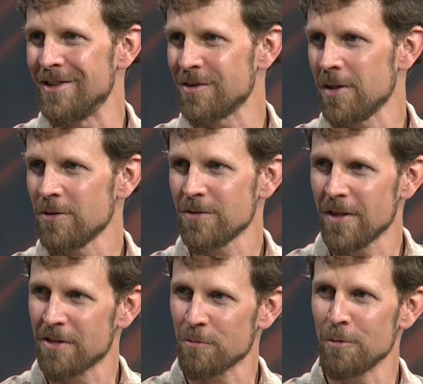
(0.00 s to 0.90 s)
So those are
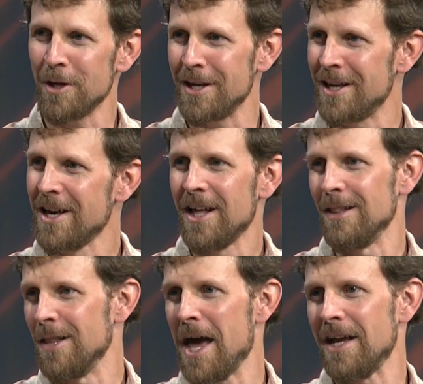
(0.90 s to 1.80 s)
the three
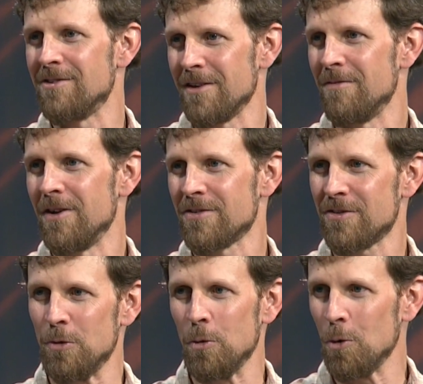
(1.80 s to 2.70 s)
legs of the
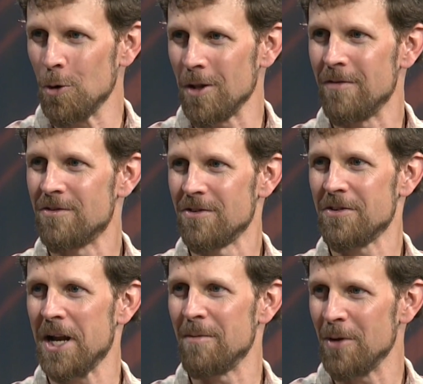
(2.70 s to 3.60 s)
stool of
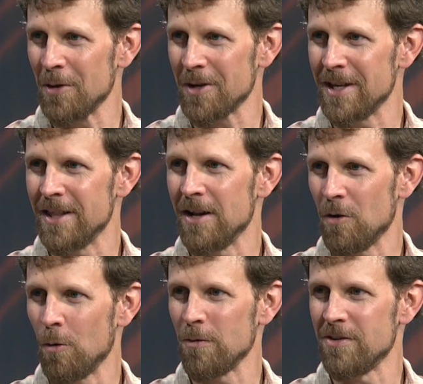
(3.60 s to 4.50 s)
sustainability that
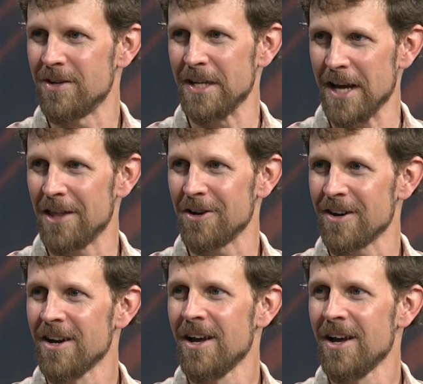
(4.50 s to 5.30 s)
holds it together.